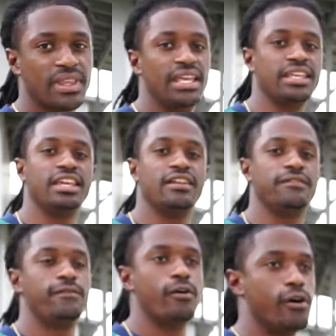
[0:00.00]
and get it
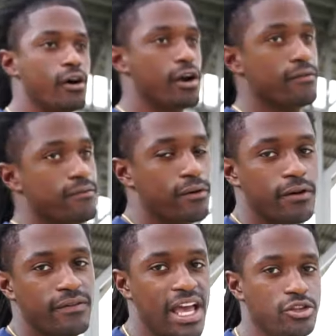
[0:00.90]
for full
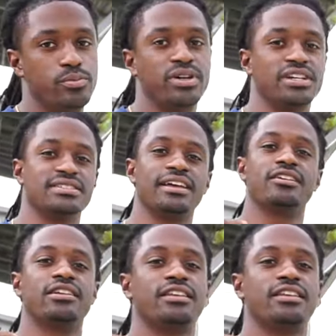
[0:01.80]
value, because they're gonna